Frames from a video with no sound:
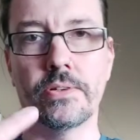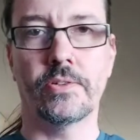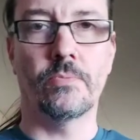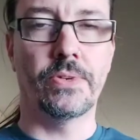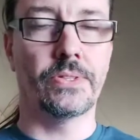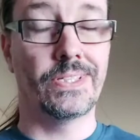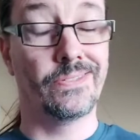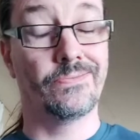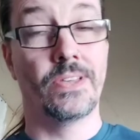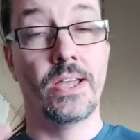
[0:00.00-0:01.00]
the top, because
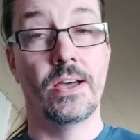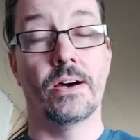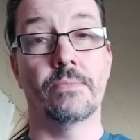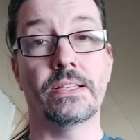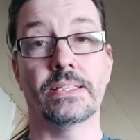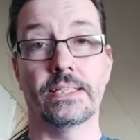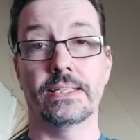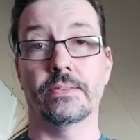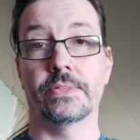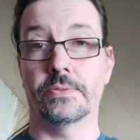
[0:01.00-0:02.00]
I
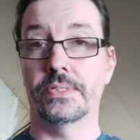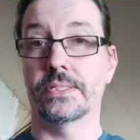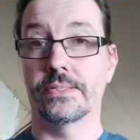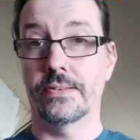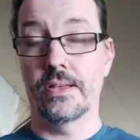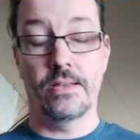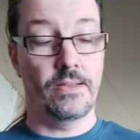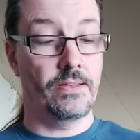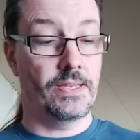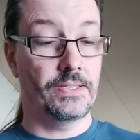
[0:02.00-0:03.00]
basically went to his
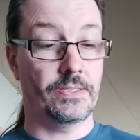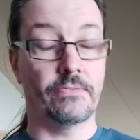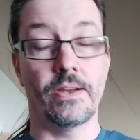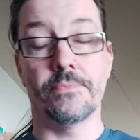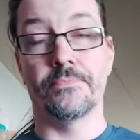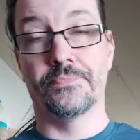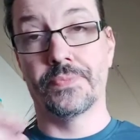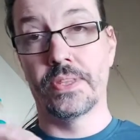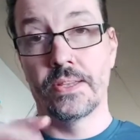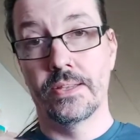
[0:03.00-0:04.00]
Instagram,
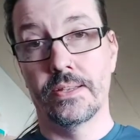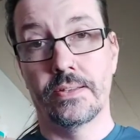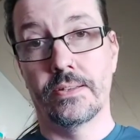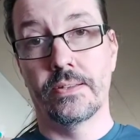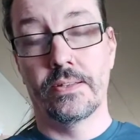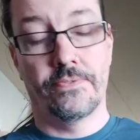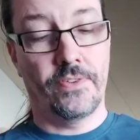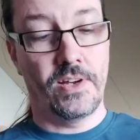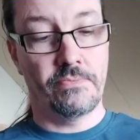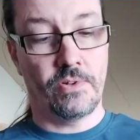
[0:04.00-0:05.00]

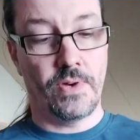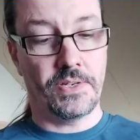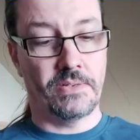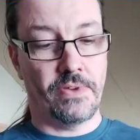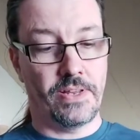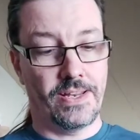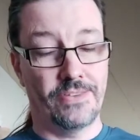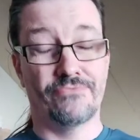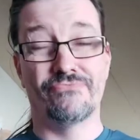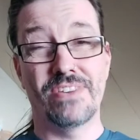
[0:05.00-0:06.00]
fired him a question about it, and
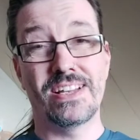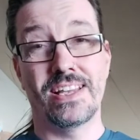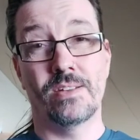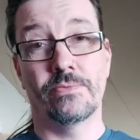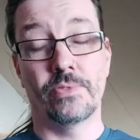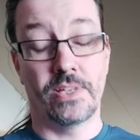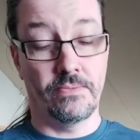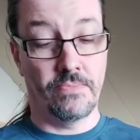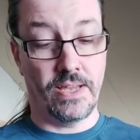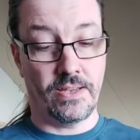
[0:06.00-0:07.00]
he was really helpful. He
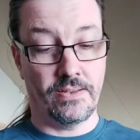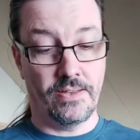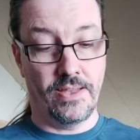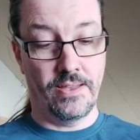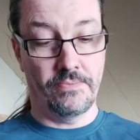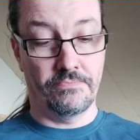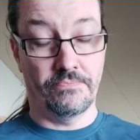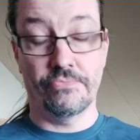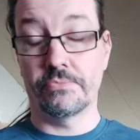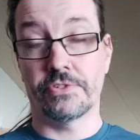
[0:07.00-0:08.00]
come back pretty
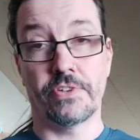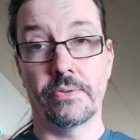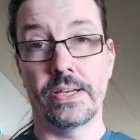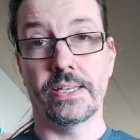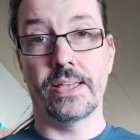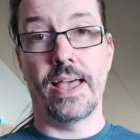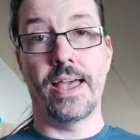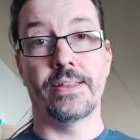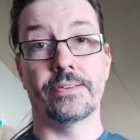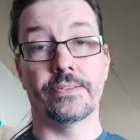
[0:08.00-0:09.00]
much straight away,
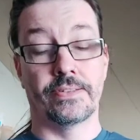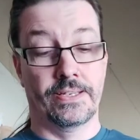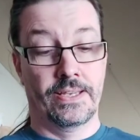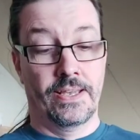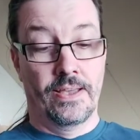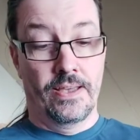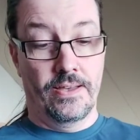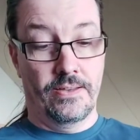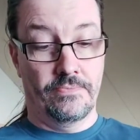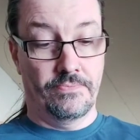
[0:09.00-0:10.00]
and
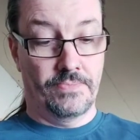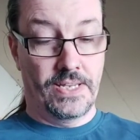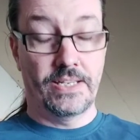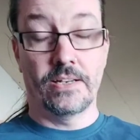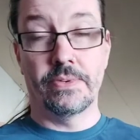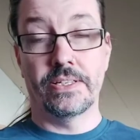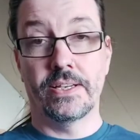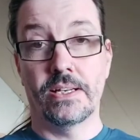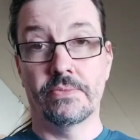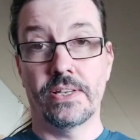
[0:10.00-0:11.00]
he'd done a bit of
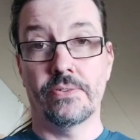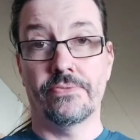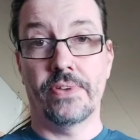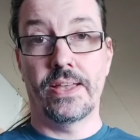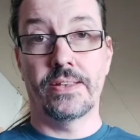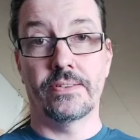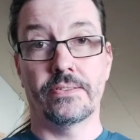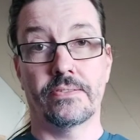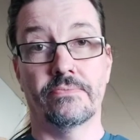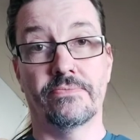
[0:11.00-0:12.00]
digging himself
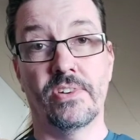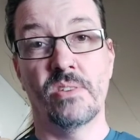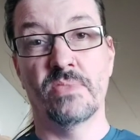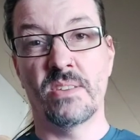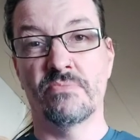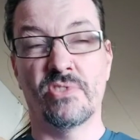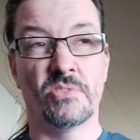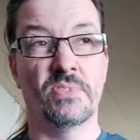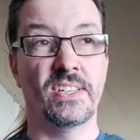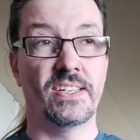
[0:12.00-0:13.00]
and confirmed that
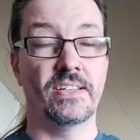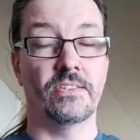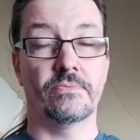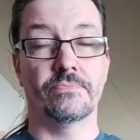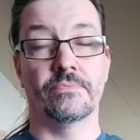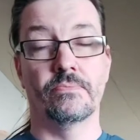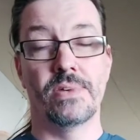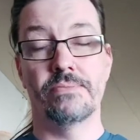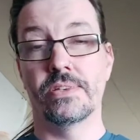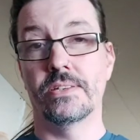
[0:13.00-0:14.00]
possibly,
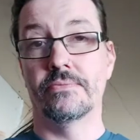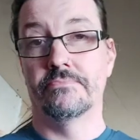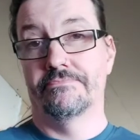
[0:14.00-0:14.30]
maybe,